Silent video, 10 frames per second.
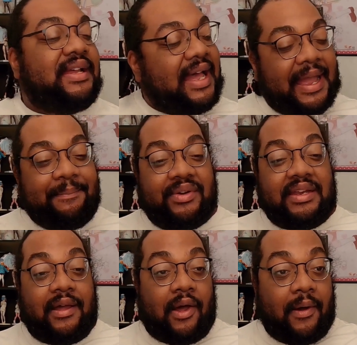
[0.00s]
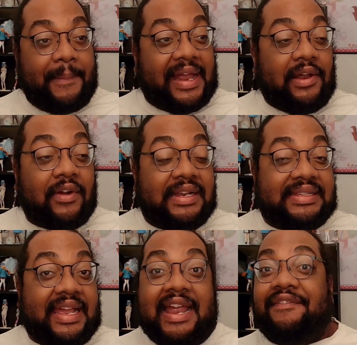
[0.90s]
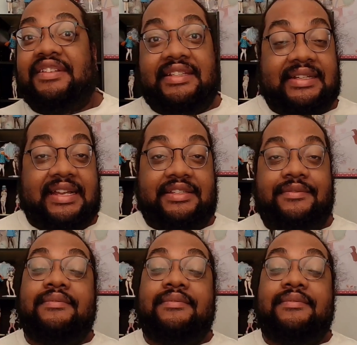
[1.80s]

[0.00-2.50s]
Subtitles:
I put my heart into everything I do.